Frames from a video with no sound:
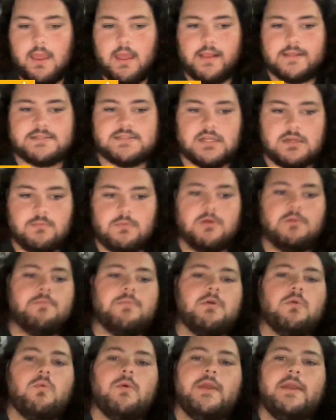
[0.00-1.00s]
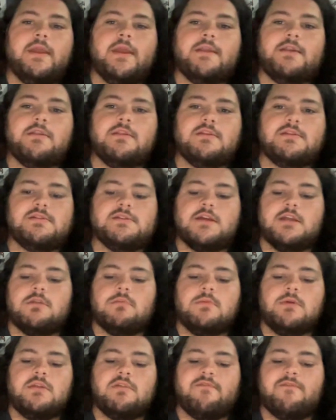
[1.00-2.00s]
It's going to be a big weekend, and this is going to
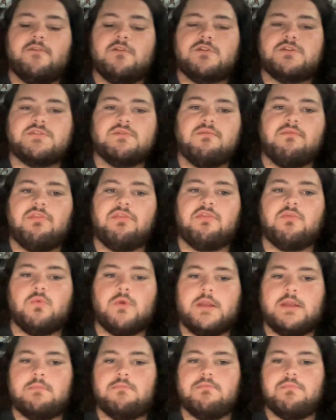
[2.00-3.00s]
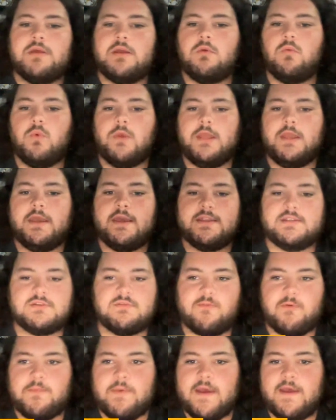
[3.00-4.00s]
be the first of 3 big weekends
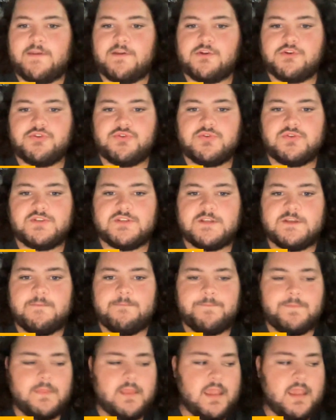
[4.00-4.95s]
for Pat Narduzzi